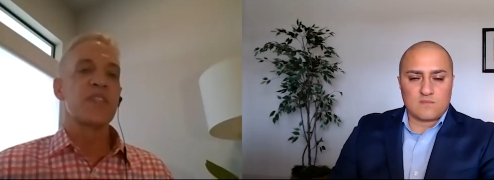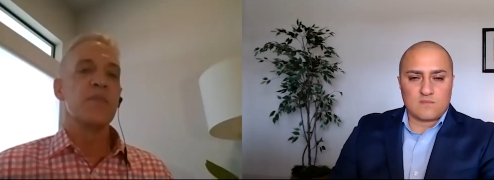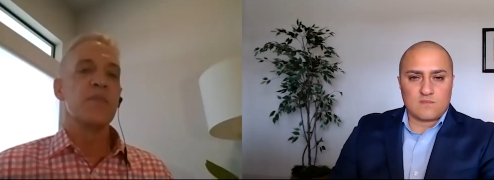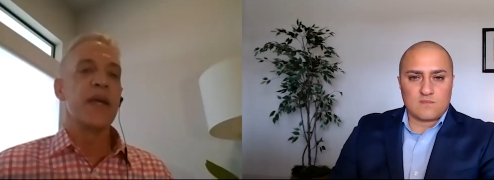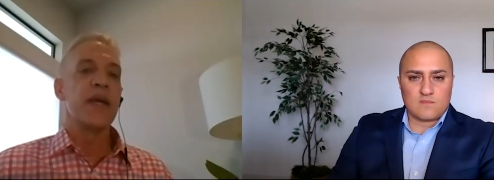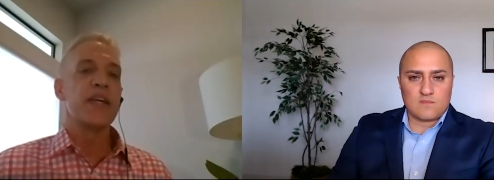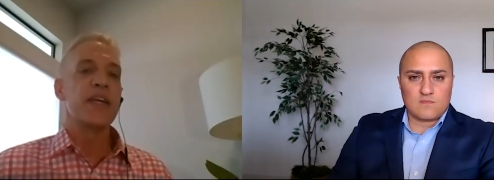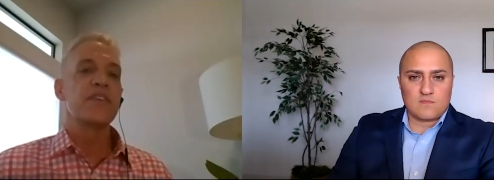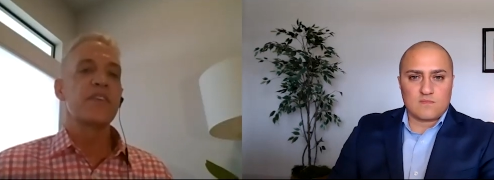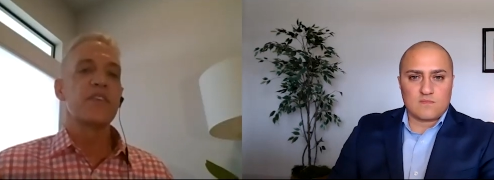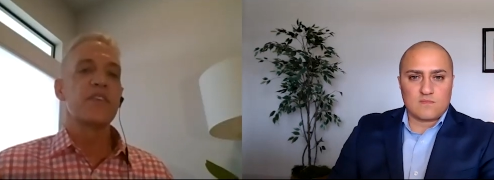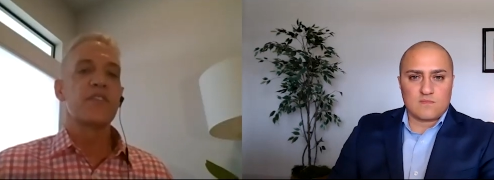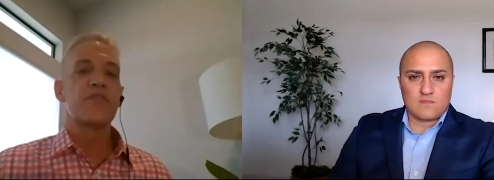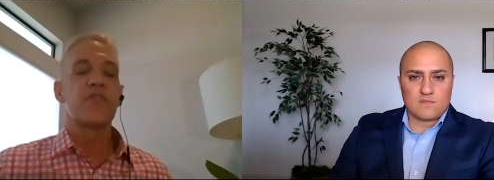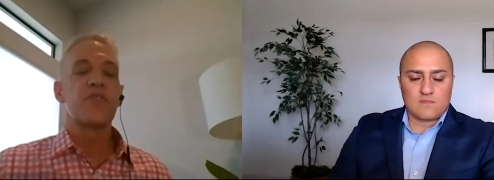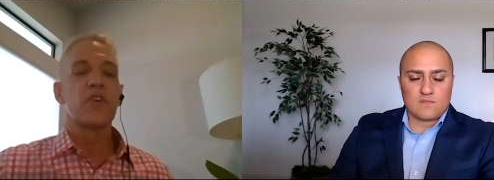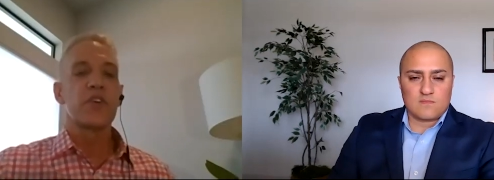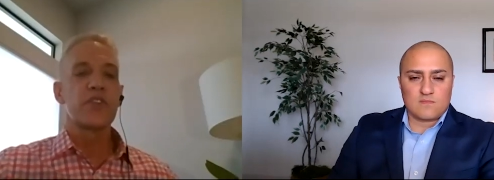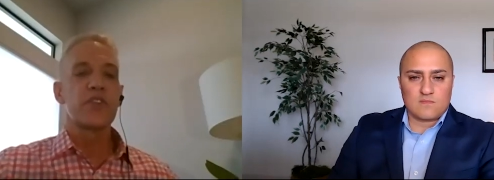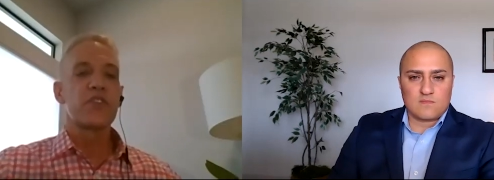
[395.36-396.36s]
Speaker 1: the basis
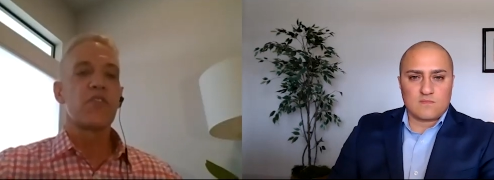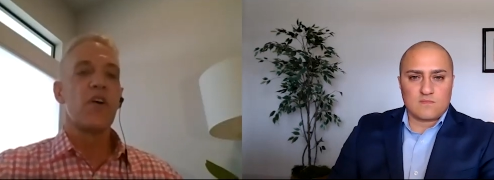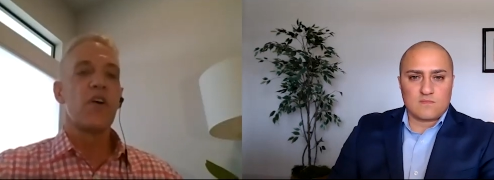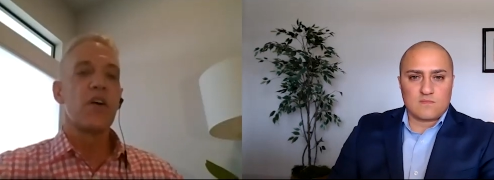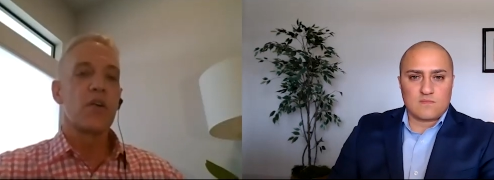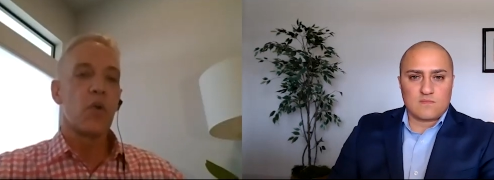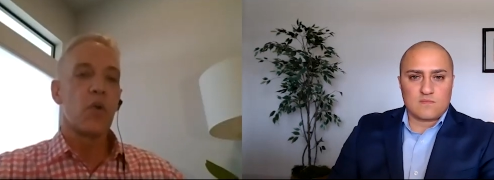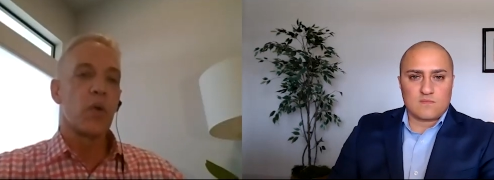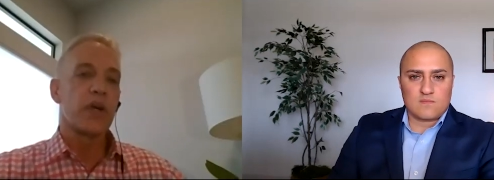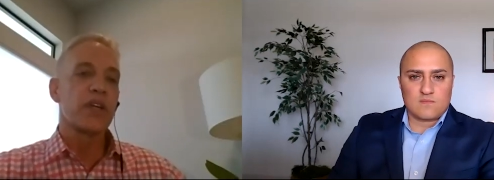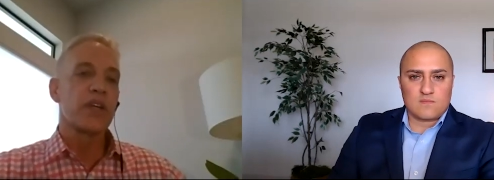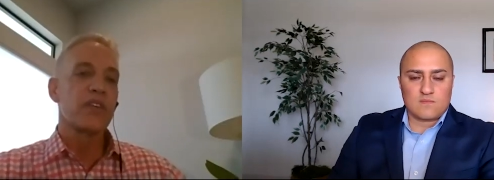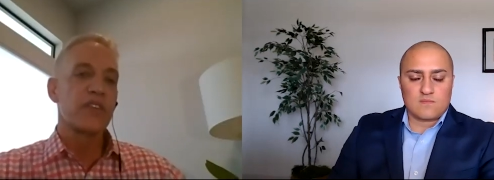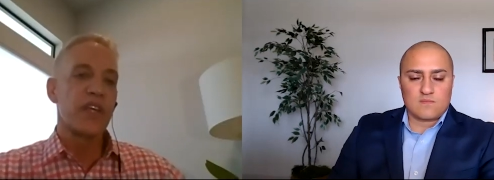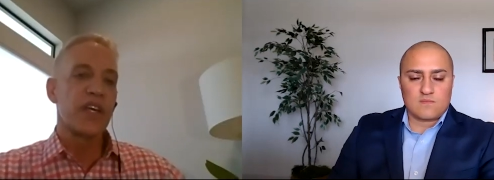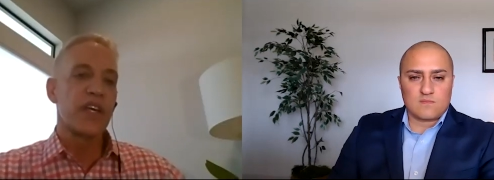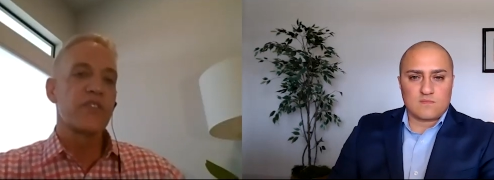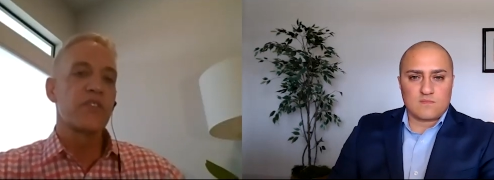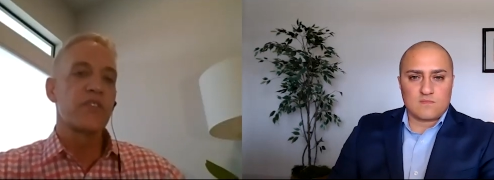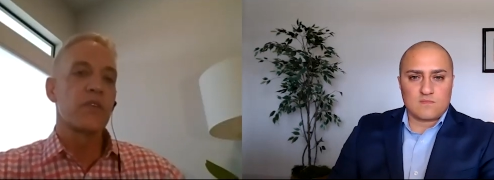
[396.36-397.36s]
for a strong
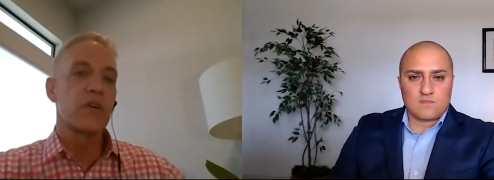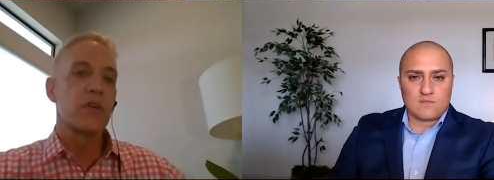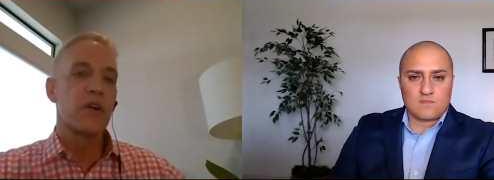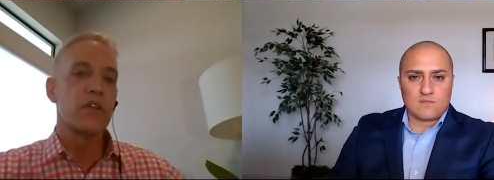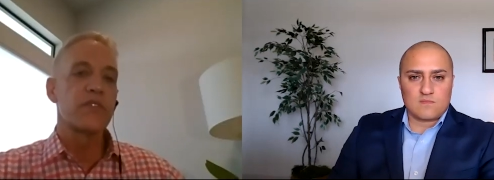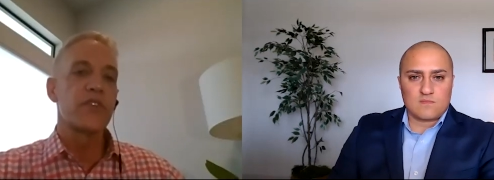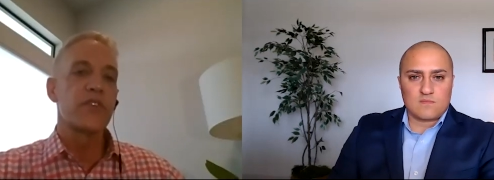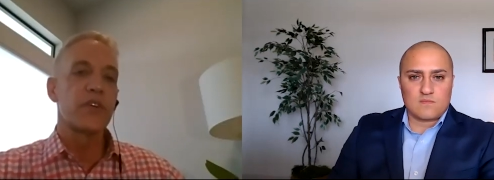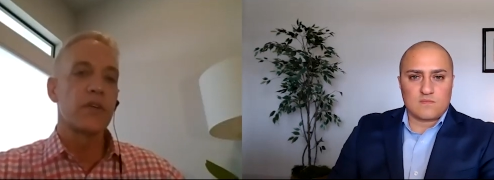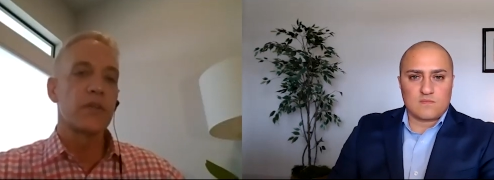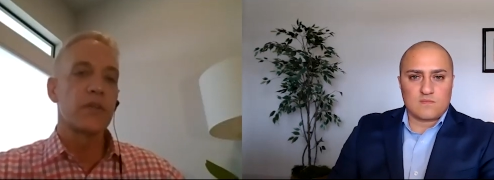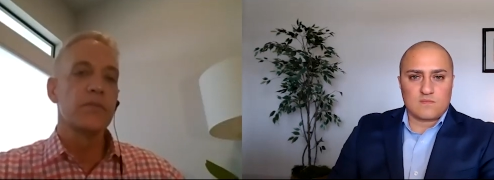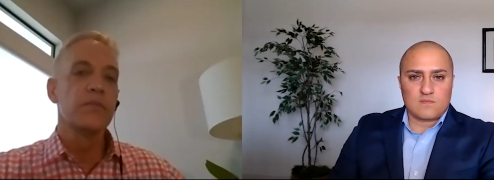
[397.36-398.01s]
organizational culture.